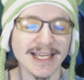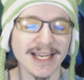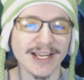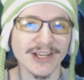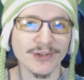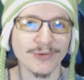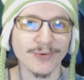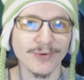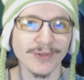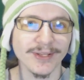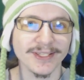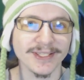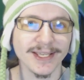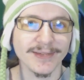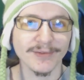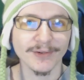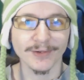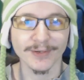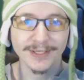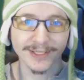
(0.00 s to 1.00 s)
catch you all as
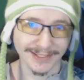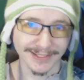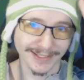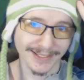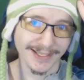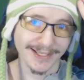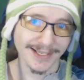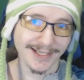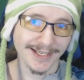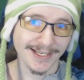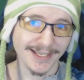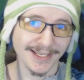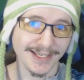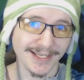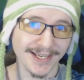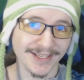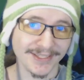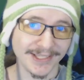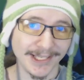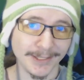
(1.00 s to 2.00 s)
ever
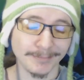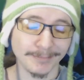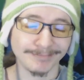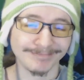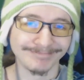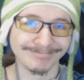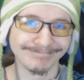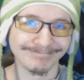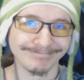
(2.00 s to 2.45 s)
next time.